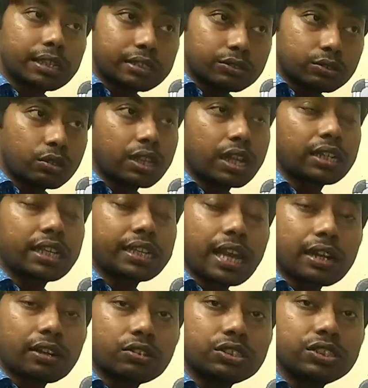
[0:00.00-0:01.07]
so that the
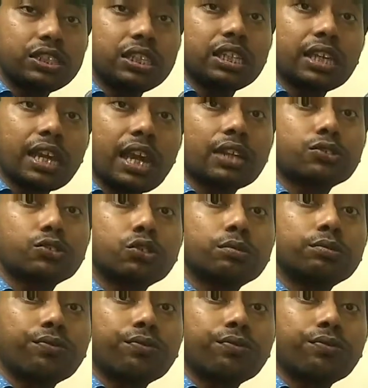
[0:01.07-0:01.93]
air conditioning air should